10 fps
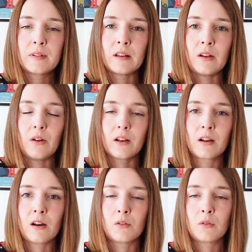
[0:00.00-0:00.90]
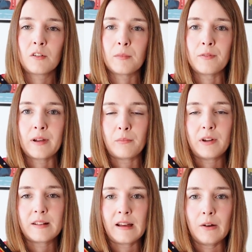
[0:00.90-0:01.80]
So I cut all of my
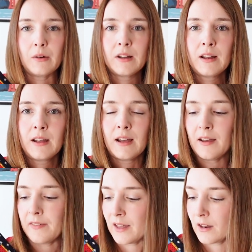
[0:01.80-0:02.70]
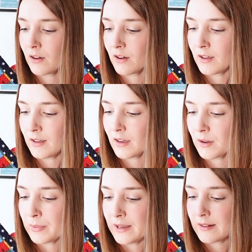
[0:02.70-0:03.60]
fabrics out and then
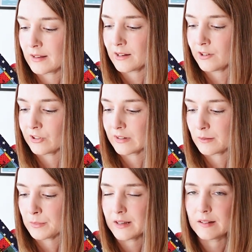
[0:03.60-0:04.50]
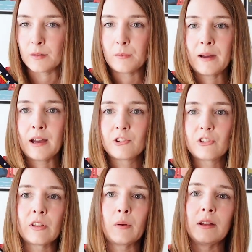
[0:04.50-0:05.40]
I basically just mixed and matched
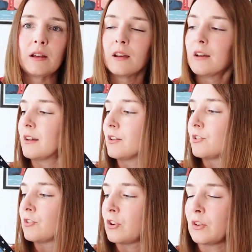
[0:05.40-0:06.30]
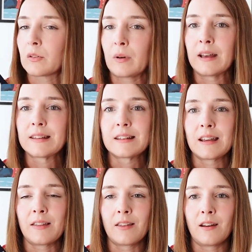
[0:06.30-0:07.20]
sewing two squares
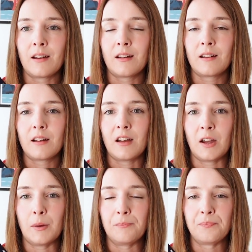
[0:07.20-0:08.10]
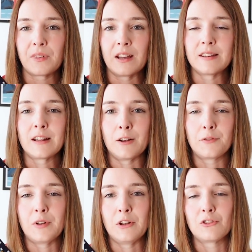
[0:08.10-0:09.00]
together um, until I'd
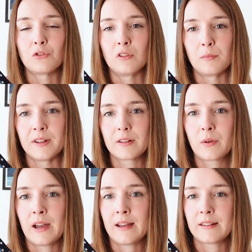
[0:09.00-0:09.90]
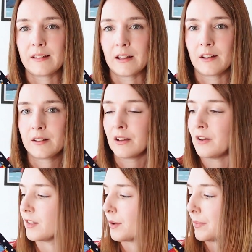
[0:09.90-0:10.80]
finished all of my squares and then I
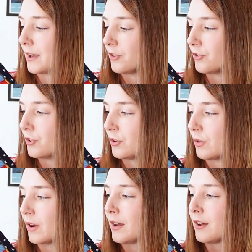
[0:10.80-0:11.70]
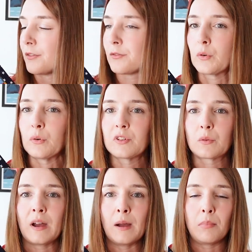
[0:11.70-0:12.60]
sewed them into four
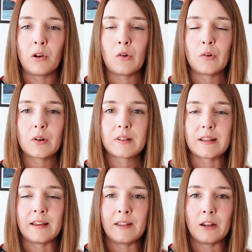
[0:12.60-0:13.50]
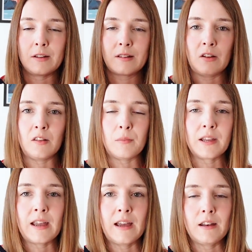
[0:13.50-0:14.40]
square blocks and then I sewed them
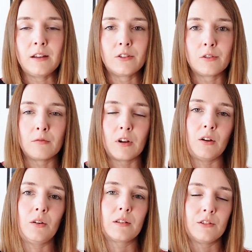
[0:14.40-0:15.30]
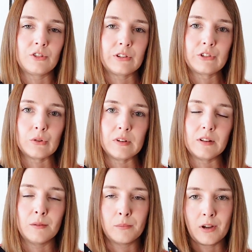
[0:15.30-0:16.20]
again into rows and just
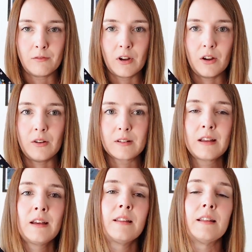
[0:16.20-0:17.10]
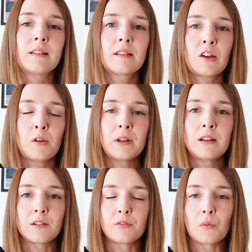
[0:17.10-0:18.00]
joined them by rows. There's so
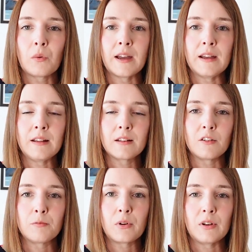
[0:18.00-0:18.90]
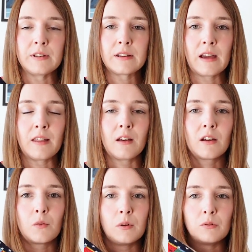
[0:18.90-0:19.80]
many different ways of putting together
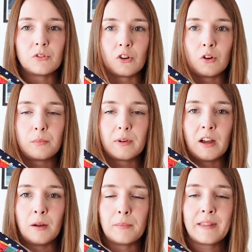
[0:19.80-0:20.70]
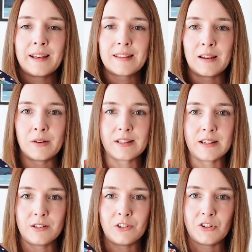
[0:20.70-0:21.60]
a quilt top um, but that's how I
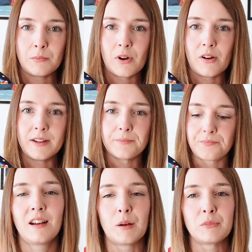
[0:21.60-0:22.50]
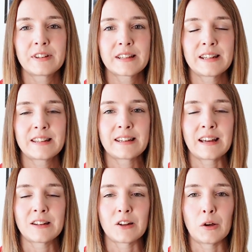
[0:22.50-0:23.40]
tend to do mine. I'm just going to
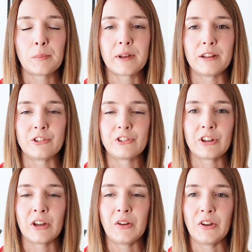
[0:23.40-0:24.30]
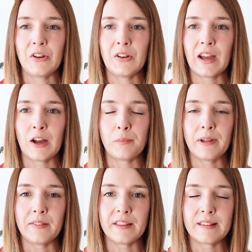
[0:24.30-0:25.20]
stand up and show you how
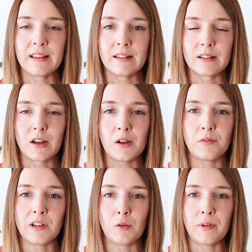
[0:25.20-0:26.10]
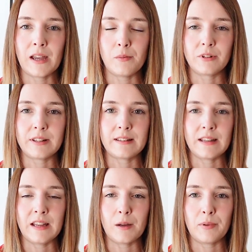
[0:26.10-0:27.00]
big this is and hopefully you'll be able to
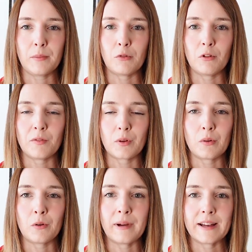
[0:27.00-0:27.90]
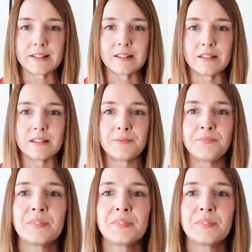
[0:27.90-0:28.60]
see a bit more of the quilt pattern.